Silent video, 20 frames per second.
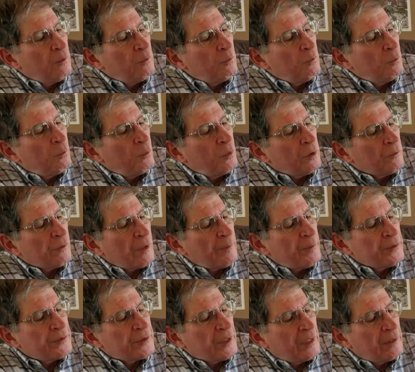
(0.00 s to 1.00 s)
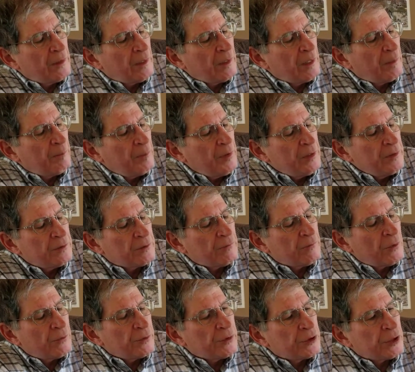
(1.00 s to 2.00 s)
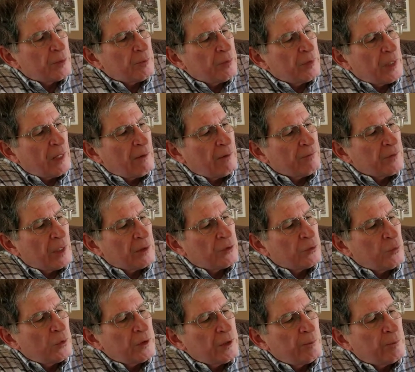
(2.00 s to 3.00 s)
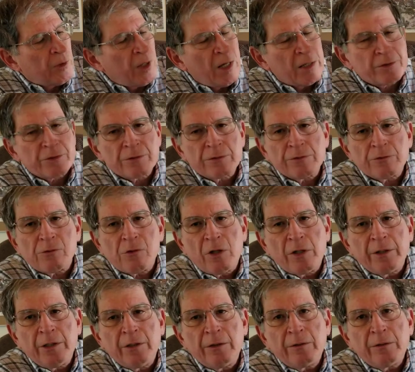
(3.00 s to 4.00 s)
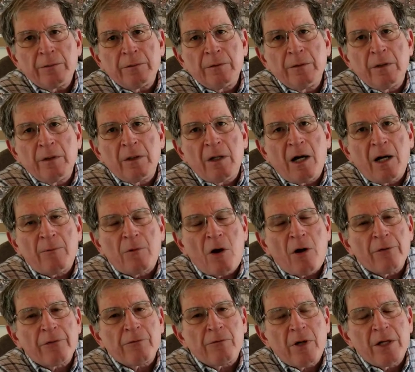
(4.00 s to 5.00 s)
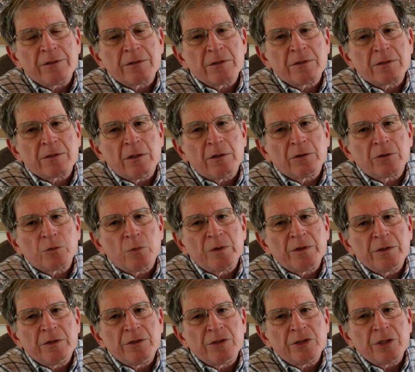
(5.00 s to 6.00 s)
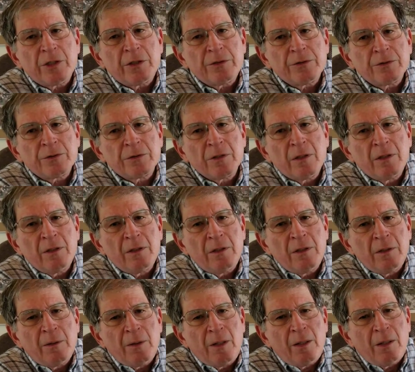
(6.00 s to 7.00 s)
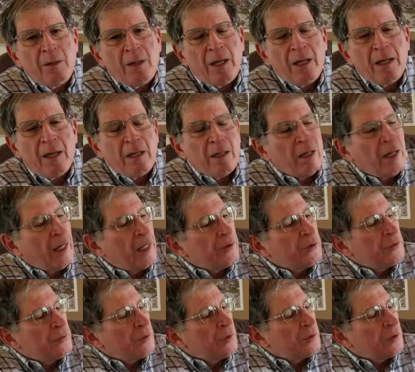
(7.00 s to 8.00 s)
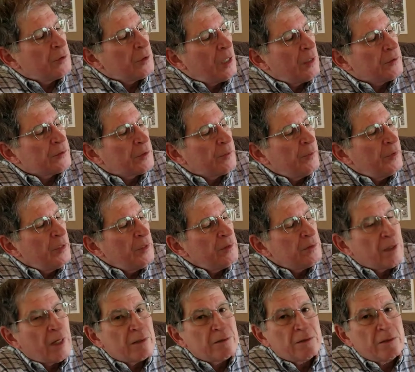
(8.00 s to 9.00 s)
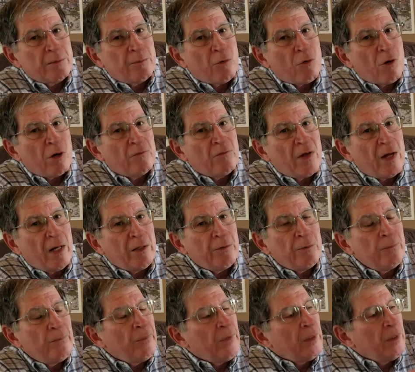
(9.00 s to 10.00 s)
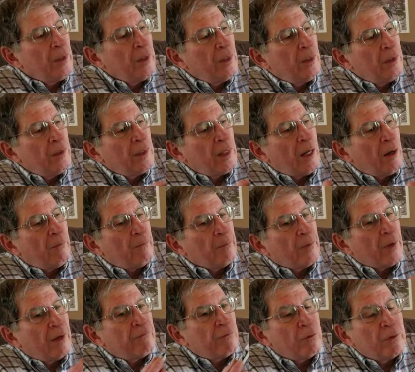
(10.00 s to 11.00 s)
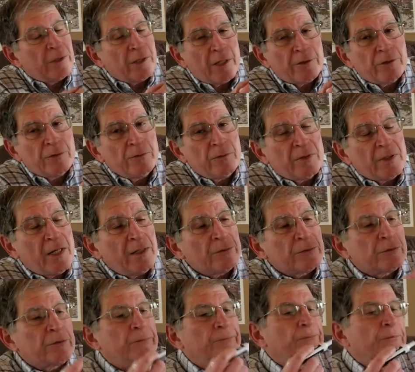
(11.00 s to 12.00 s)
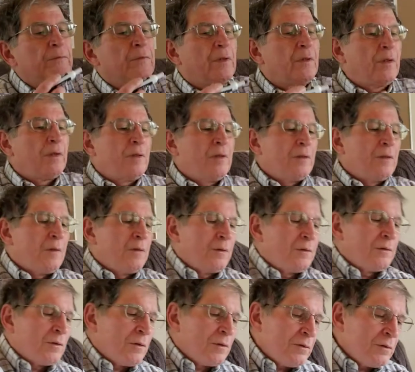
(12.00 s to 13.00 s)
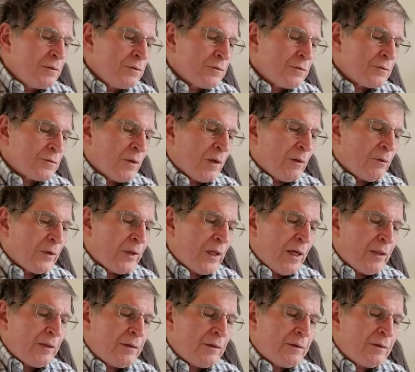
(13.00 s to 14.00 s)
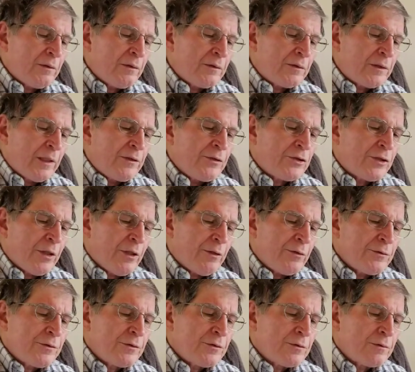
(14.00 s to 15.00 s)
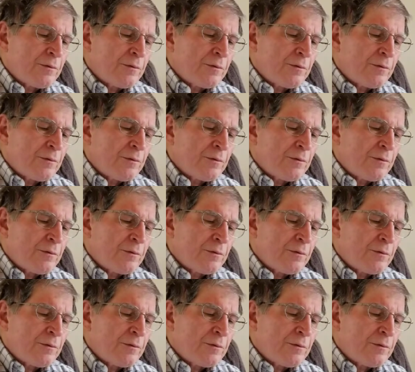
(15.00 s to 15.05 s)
will represent a piece of ownership. Now, I've got 20 blocks drawn here. I'm authorized to sell 20 shares at $200 a piece. That's the par value. Now, I've only got 2,000. So I will get 10 shares,